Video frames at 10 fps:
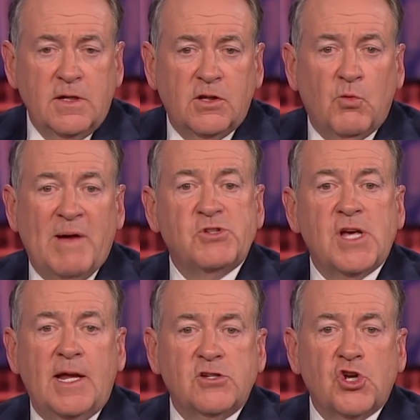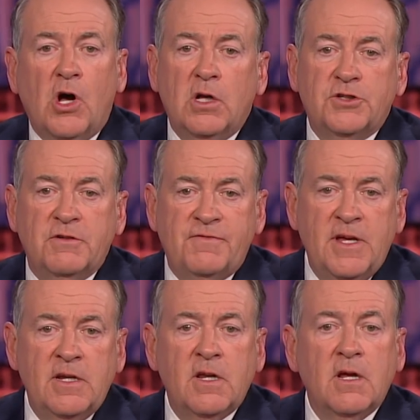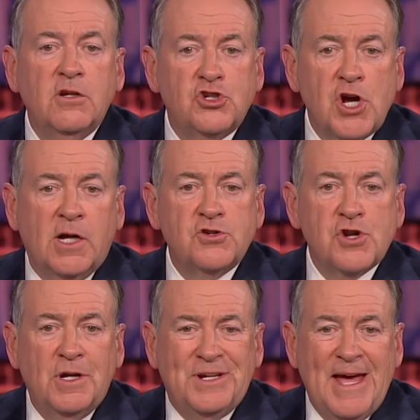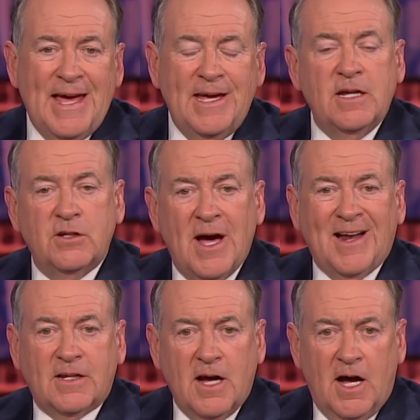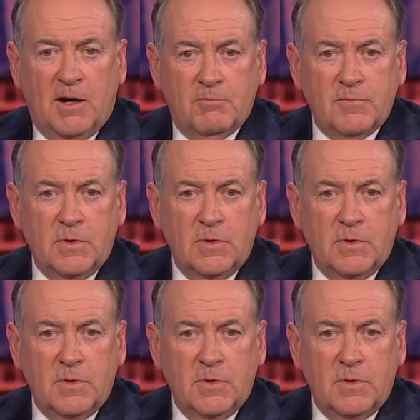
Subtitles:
The website is called defendjudgeday.com.